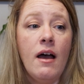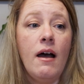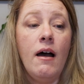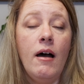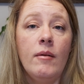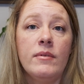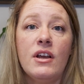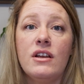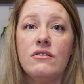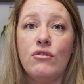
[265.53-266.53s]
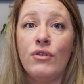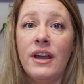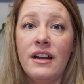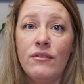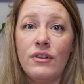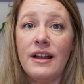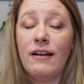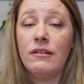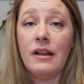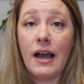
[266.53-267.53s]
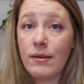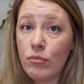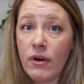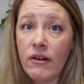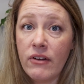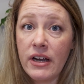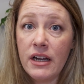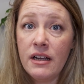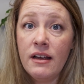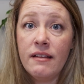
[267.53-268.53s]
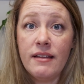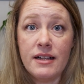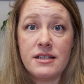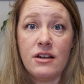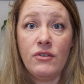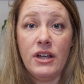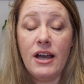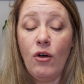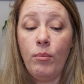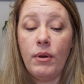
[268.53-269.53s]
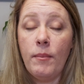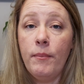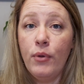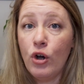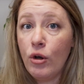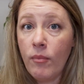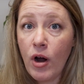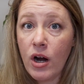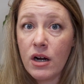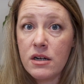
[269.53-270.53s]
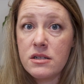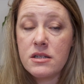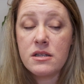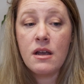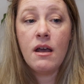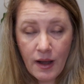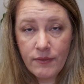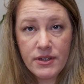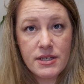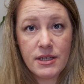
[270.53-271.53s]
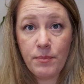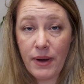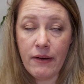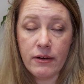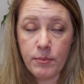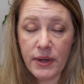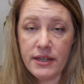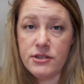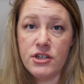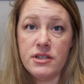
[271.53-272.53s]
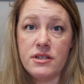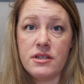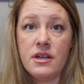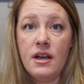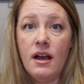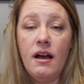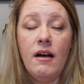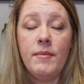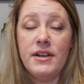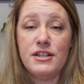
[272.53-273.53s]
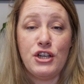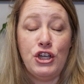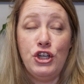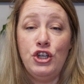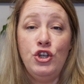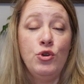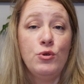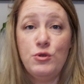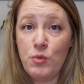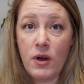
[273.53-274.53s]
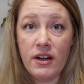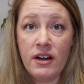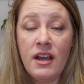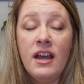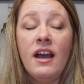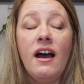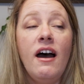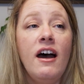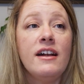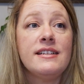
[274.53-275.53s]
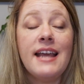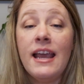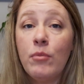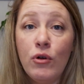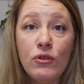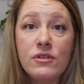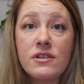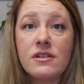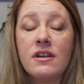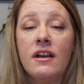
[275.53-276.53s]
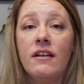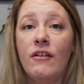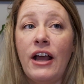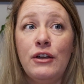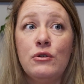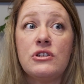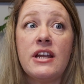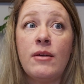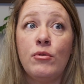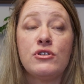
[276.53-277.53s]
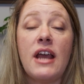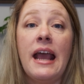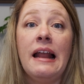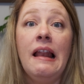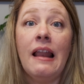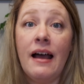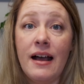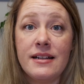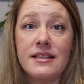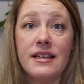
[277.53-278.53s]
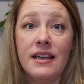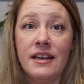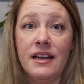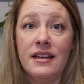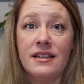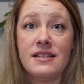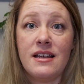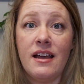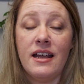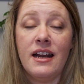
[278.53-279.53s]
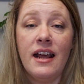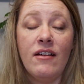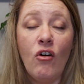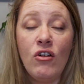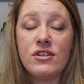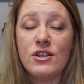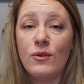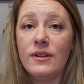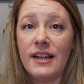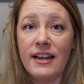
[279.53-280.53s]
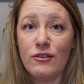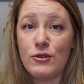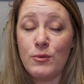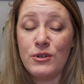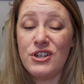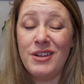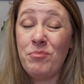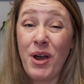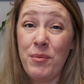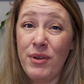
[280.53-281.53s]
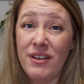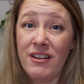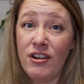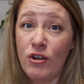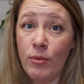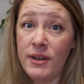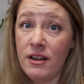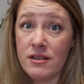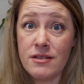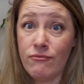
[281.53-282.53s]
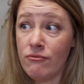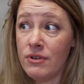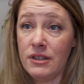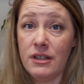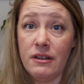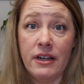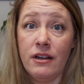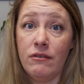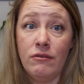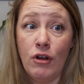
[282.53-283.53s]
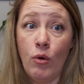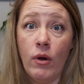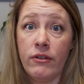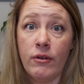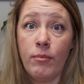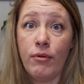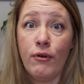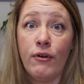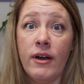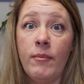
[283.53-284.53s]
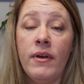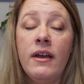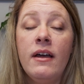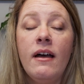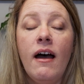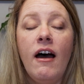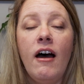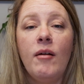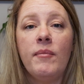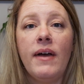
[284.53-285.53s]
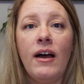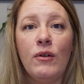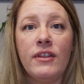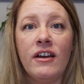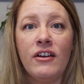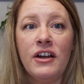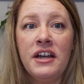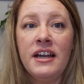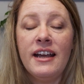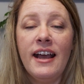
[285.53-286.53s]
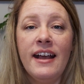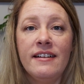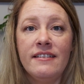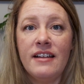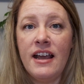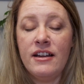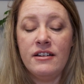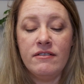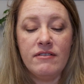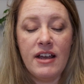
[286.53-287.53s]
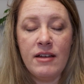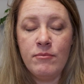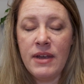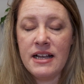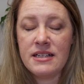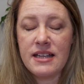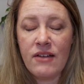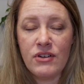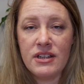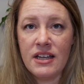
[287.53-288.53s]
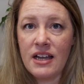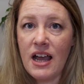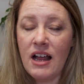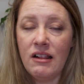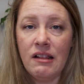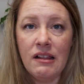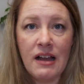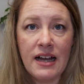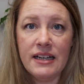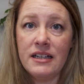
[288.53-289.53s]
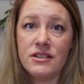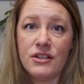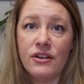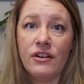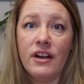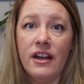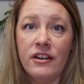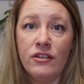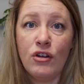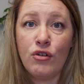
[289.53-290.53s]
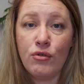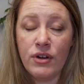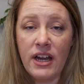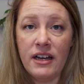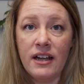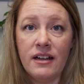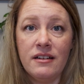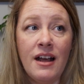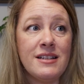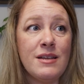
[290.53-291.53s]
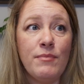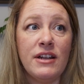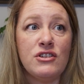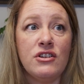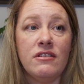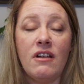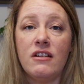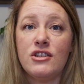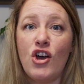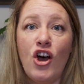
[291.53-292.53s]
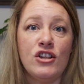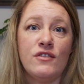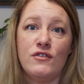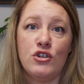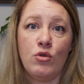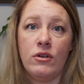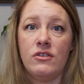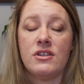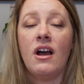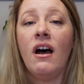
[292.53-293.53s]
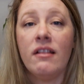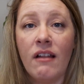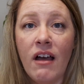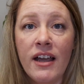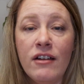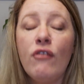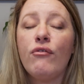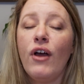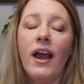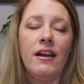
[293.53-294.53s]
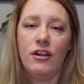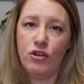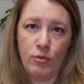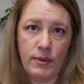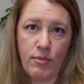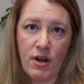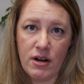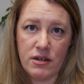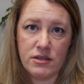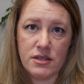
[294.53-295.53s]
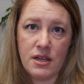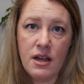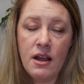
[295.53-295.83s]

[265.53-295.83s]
Um, Creative Cloud library, that's going to really help, bookmarks, obviously parent pages um, is a huge one, uh, tables, I use tables a lot in InDesign, and also layers, which in my opinion Adobe does really like no other program um, out there, and and it makes everything a lot easier in creating, not to mention tons of tutorials online for any Adobe products.